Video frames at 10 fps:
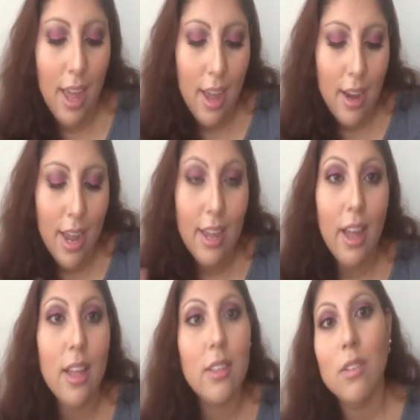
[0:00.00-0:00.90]
And I
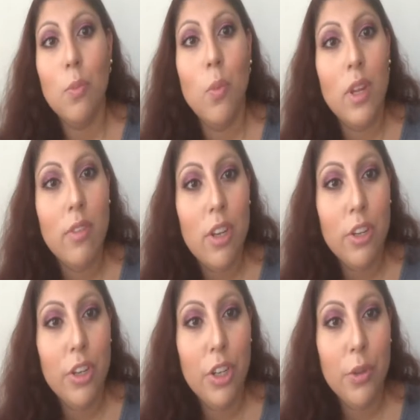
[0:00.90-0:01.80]
got one of
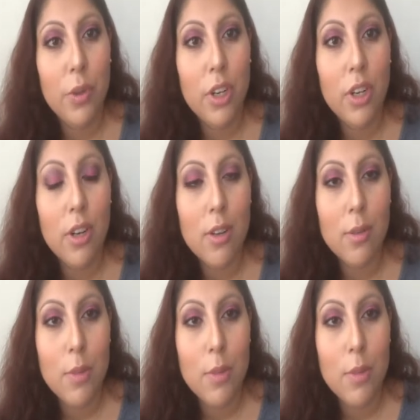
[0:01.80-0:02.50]
their newer